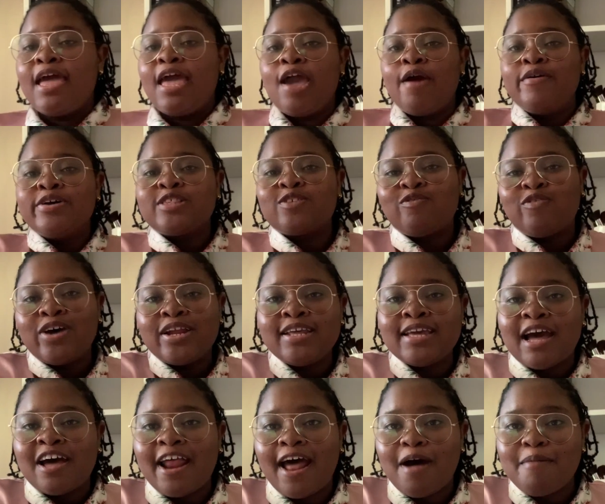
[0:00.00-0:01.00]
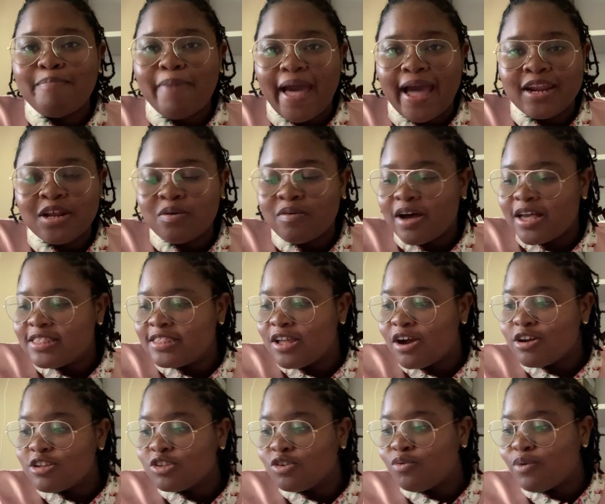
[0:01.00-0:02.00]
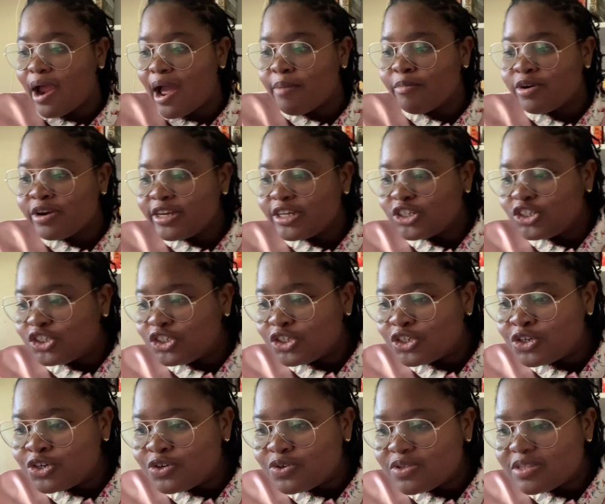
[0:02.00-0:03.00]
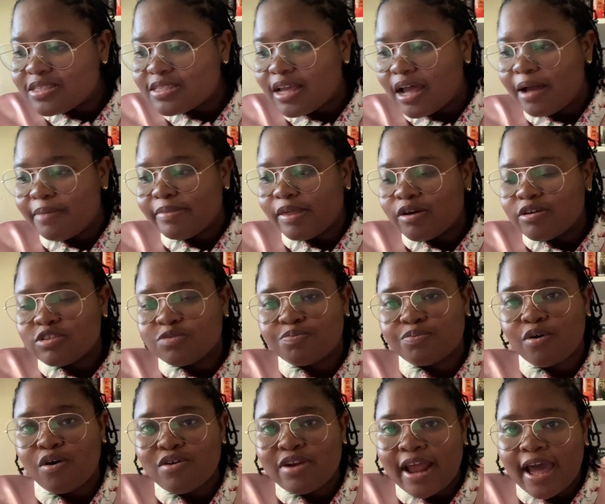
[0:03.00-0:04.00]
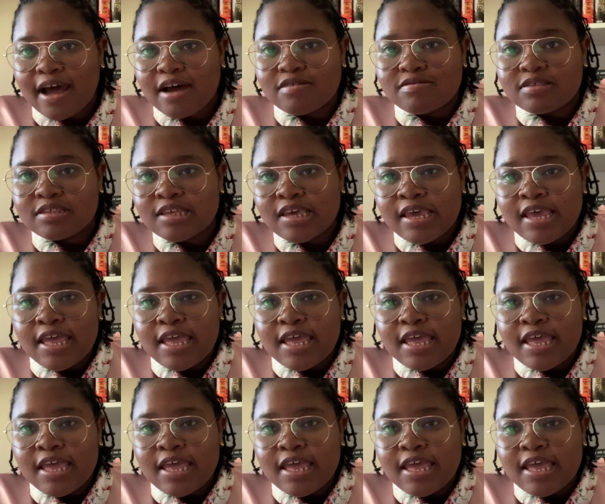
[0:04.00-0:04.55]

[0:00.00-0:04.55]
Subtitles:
It was funny on how bad it was. There was grammar issues. There was pronouns.